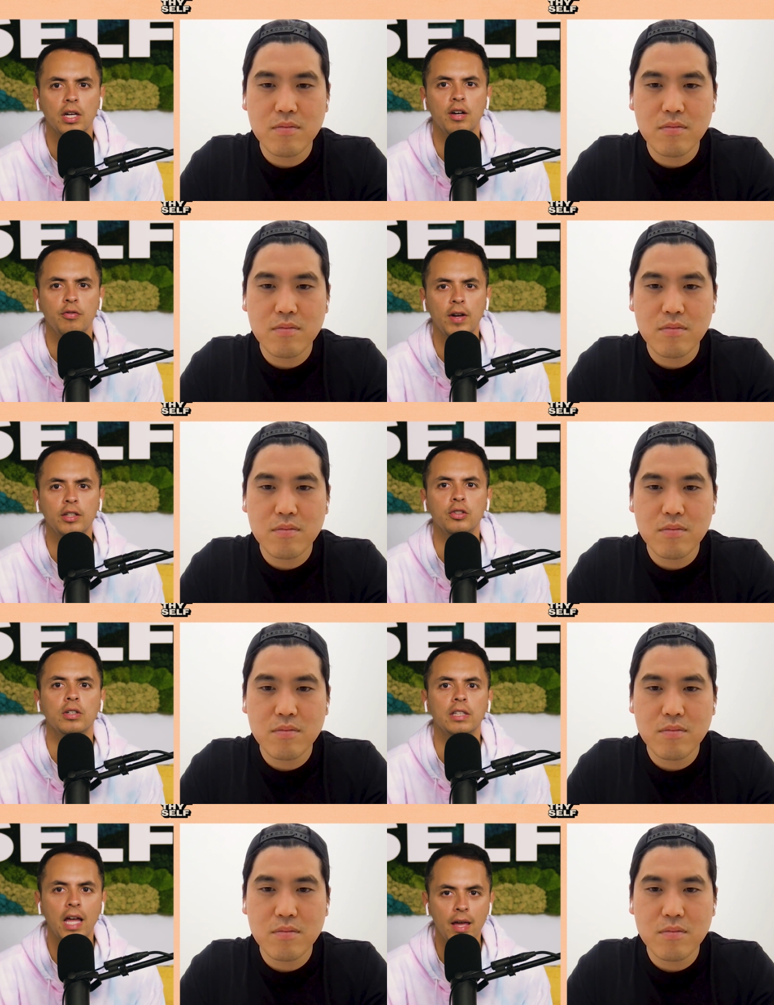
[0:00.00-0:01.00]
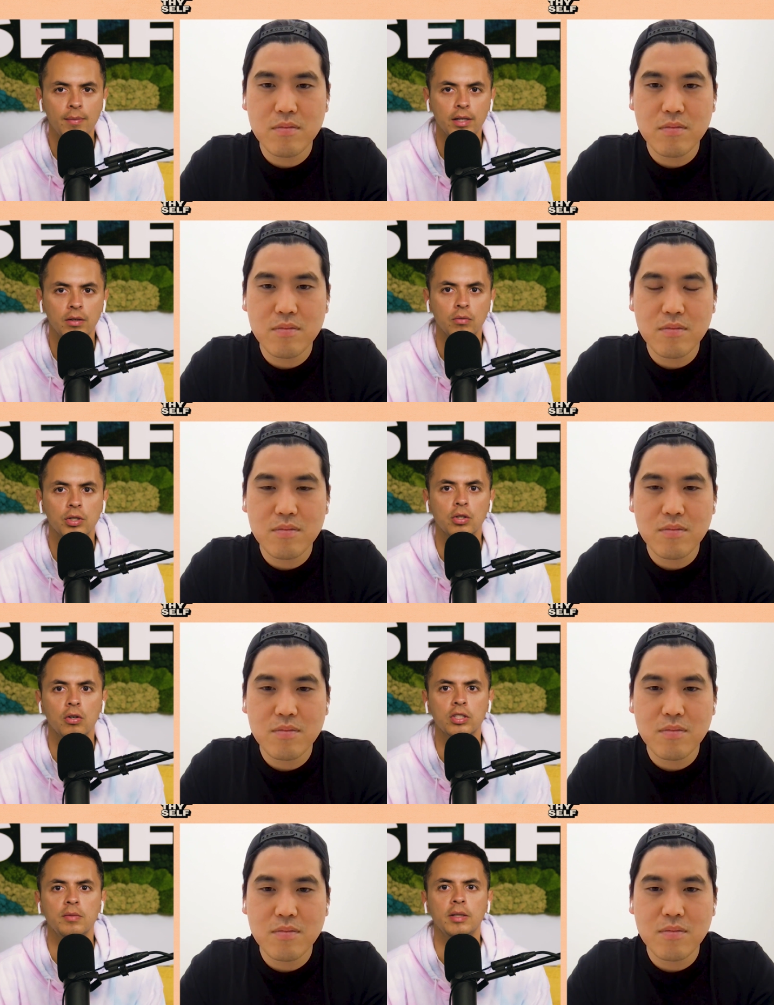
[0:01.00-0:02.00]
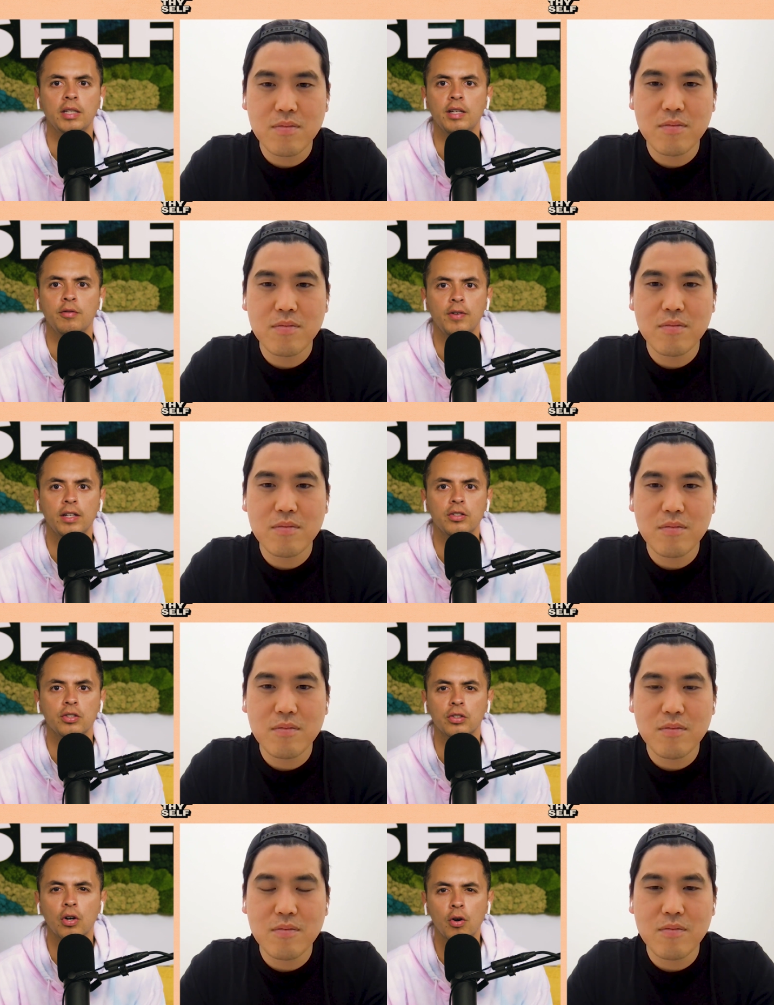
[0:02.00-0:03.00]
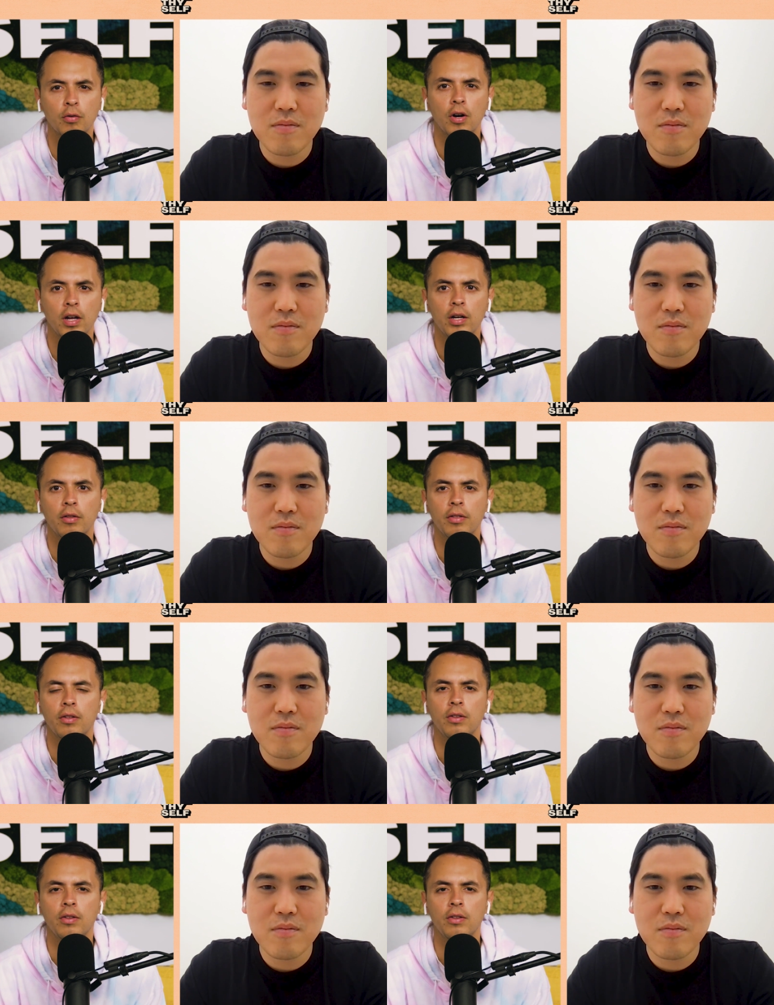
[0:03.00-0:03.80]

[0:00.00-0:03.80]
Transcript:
Speaker 1: affect your alignment, which ultimately affects your overall health?